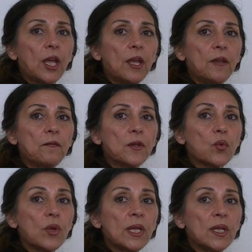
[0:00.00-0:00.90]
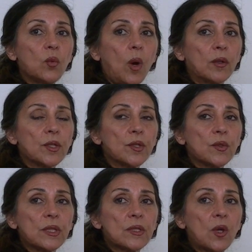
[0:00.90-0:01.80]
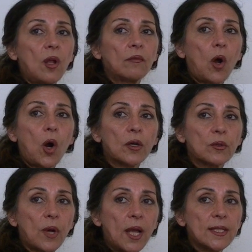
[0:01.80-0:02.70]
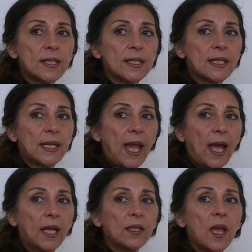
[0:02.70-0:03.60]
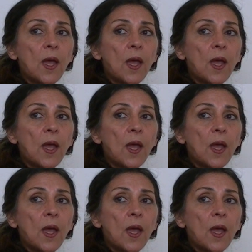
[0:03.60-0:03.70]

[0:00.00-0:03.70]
If we really want to resolve our crisis in hand,